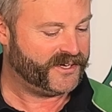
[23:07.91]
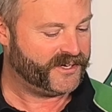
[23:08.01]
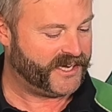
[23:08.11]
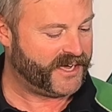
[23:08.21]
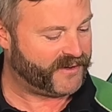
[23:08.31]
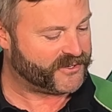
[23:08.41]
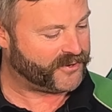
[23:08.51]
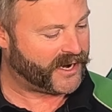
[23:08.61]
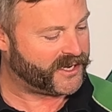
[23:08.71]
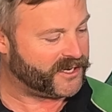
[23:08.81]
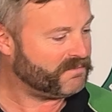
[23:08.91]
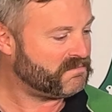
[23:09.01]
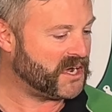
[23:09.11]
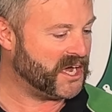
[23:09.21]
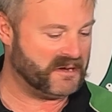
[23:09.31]
that's cracking.
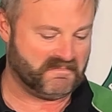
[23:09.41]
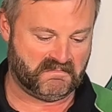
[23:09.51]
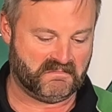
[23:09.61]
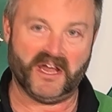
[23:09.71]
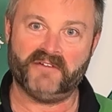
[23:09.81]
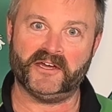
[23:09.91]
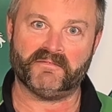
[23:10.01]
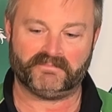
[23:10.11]
Love it.